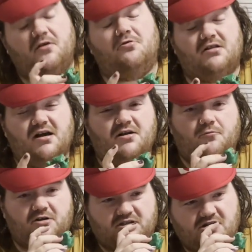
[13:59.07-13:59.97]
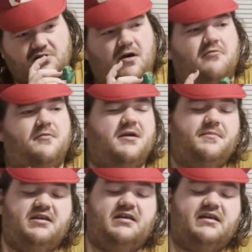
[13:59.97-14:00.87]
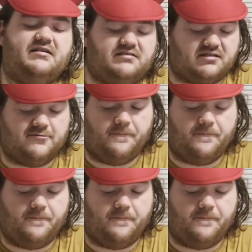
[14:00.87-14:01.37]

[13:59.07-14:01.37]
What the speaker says: a lot of work to do. I would maybe eat